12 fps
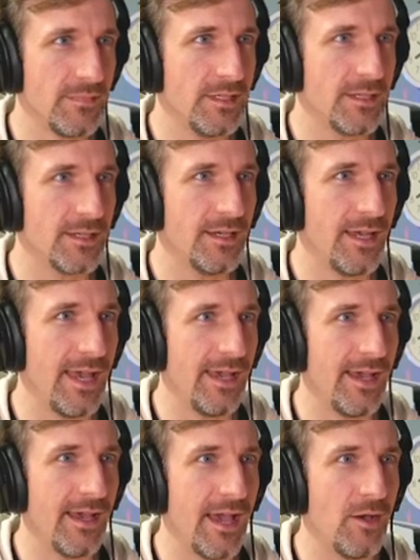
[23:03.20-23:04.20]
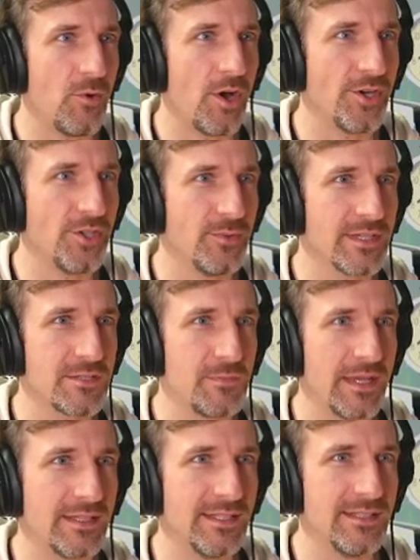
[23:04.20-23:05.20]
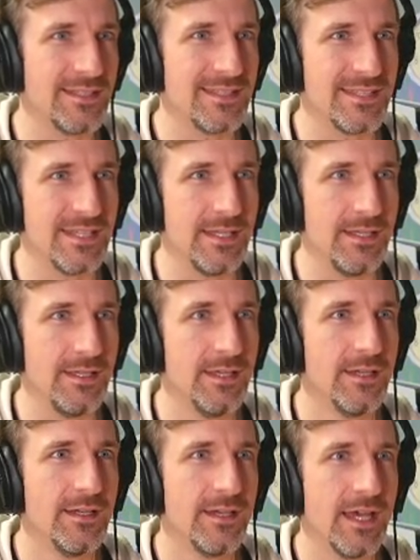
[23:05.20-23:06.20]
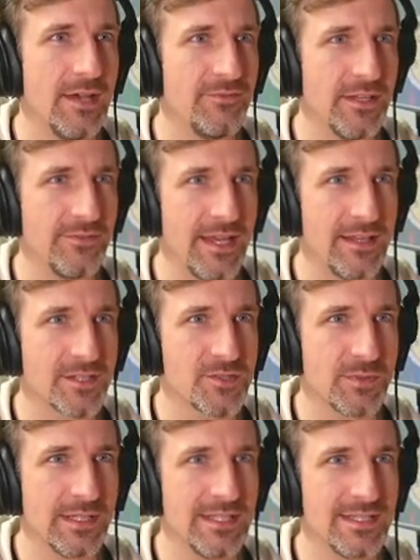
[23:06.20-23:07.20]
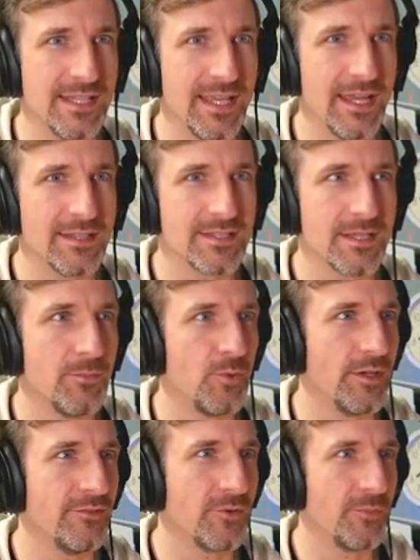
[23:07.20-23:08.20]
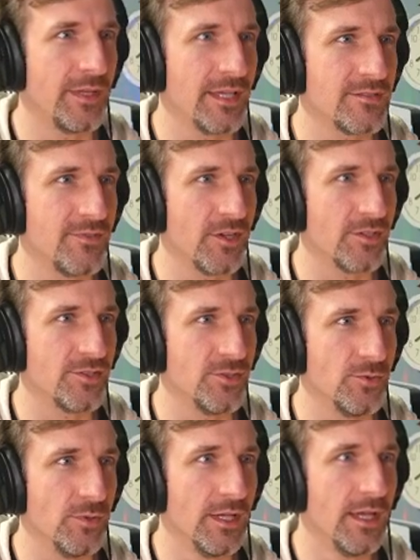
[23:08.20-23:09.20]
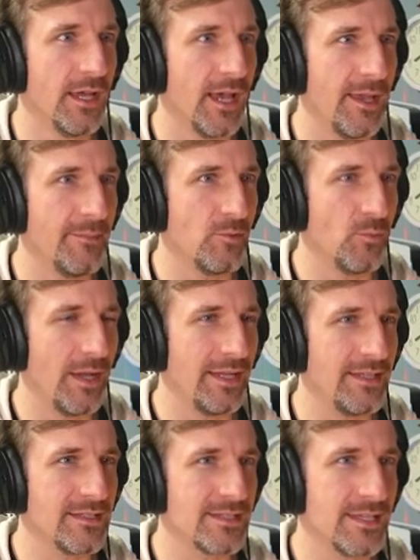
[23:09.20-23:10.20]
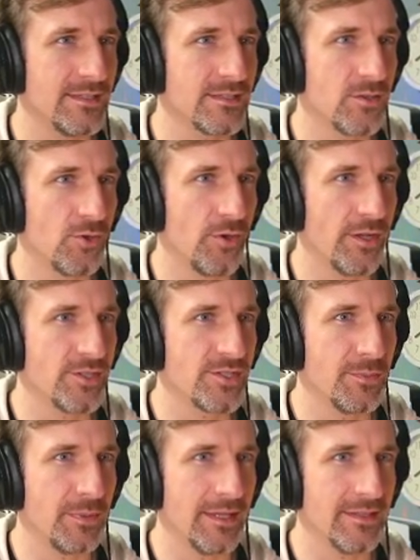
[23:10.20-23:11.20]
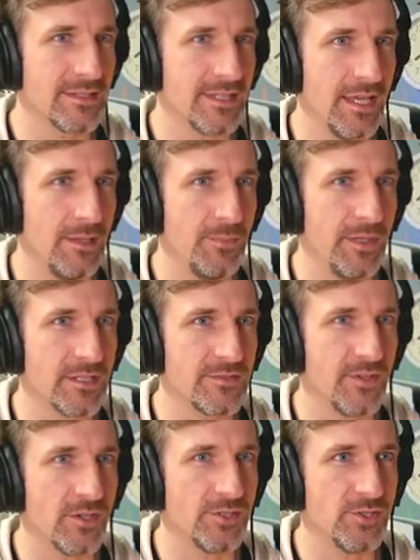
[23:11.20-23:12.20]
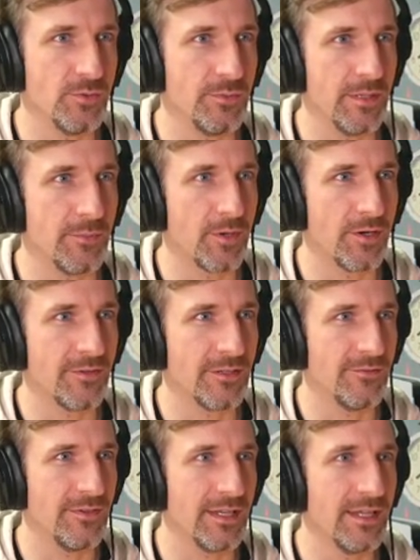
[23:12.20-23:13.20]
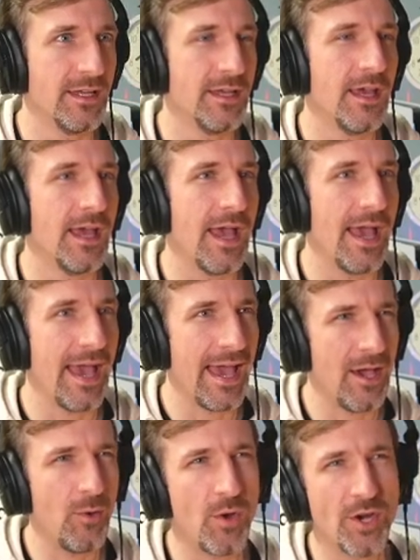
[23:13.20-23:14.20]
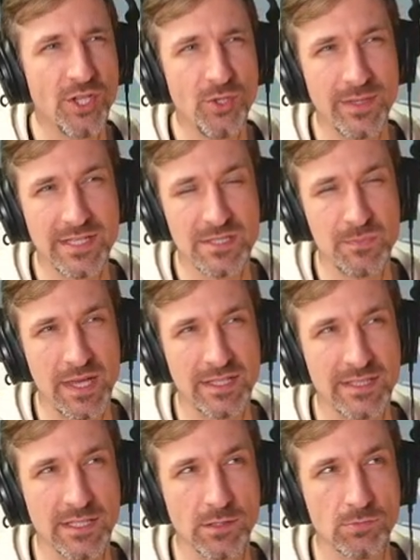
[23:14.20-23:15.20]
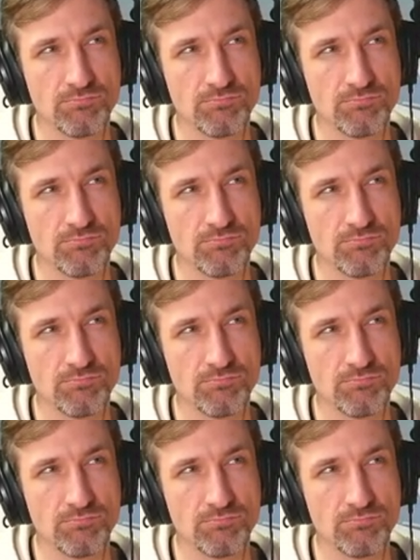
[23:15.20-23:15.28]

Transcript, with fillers: Uh, how are you expecting to see Half Life Alyx releasing at some point for PSVR 2? I've been waiting since launch to play this game. PSVR 2 would be a perfect fit. How are you expecting?